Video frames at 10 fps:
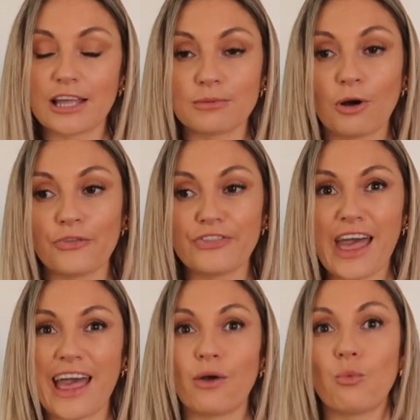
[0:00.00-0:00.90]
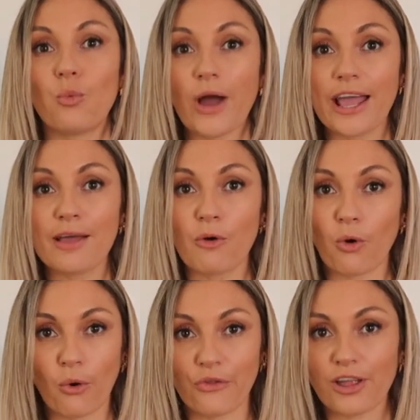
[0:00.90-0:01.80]
and I'm on there way
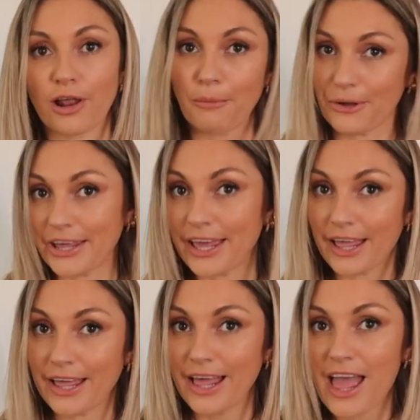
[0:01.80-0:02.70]
more than I'm on here.